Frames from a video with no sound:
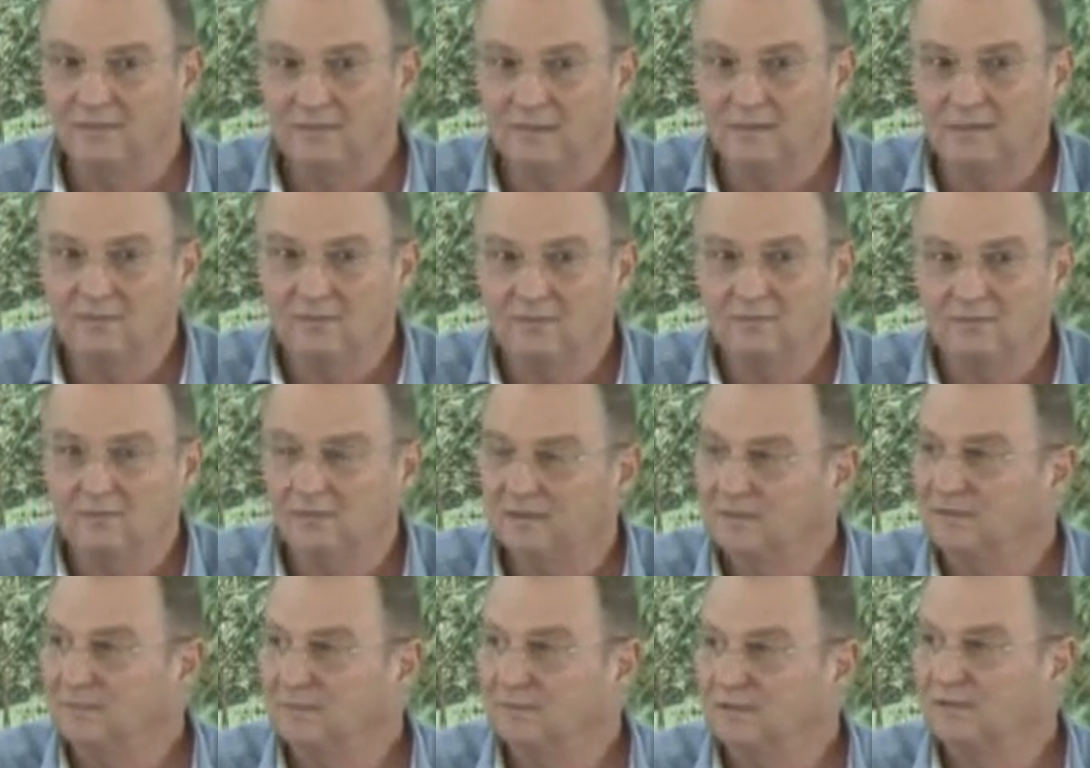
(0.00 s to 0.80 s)
There is no
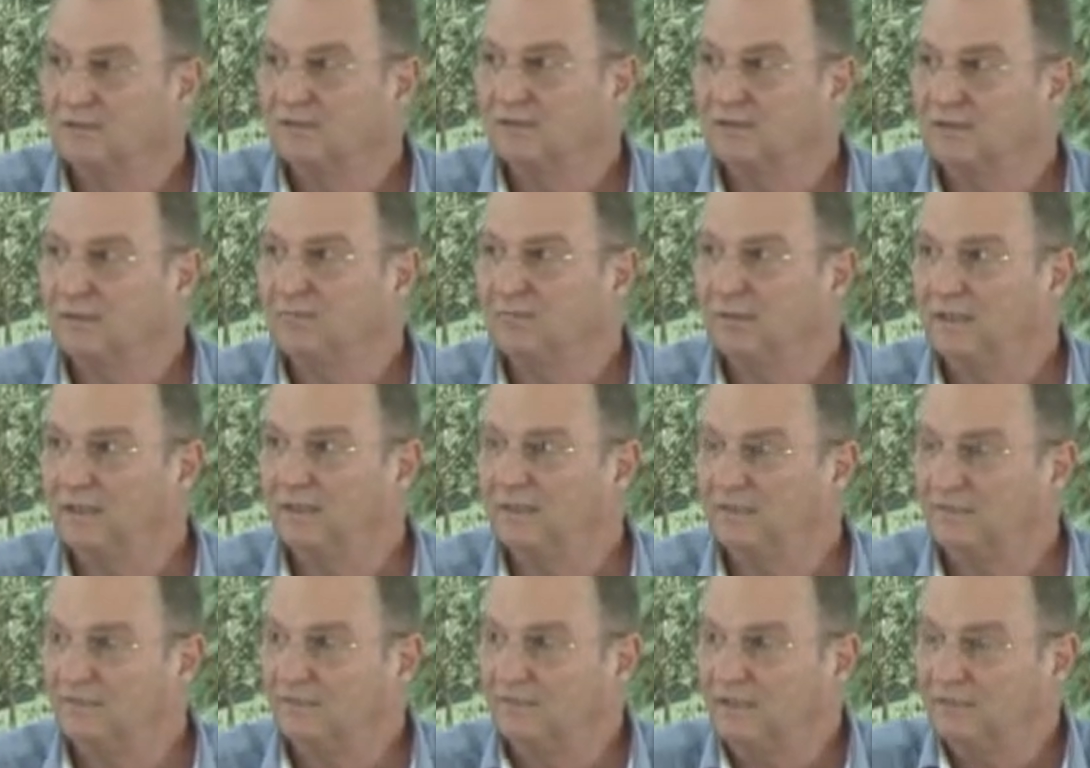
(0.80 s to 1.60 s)
water measuring in
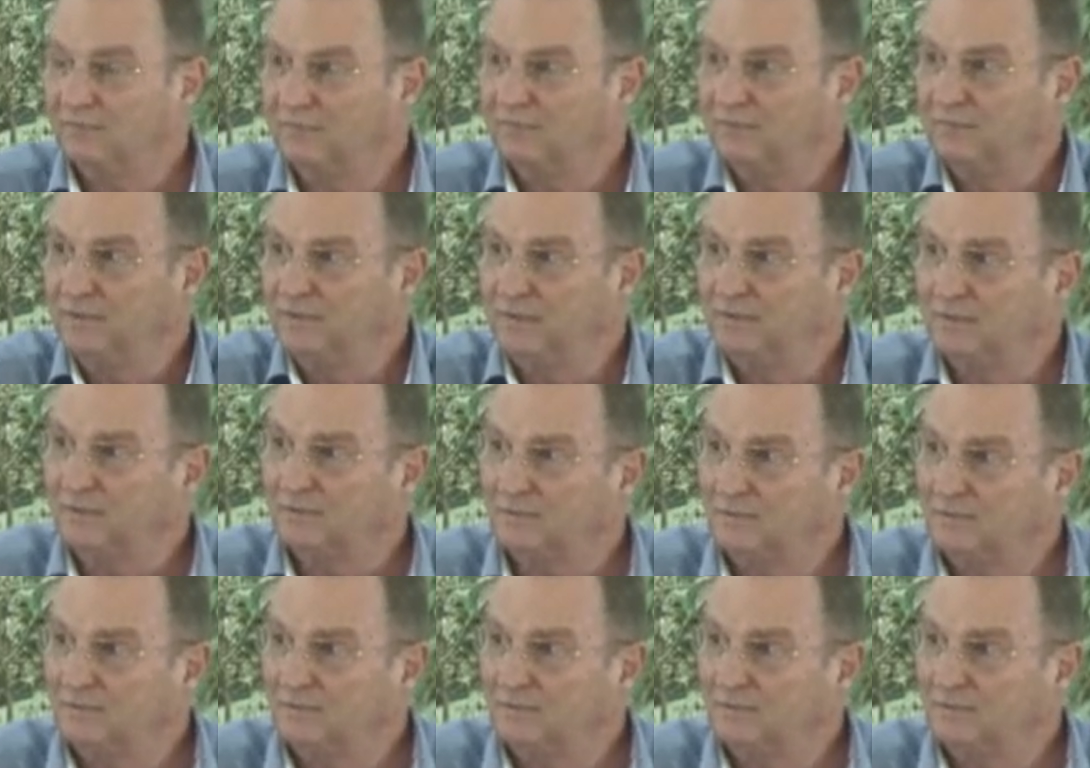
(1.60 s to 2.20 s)
place, so you have to build all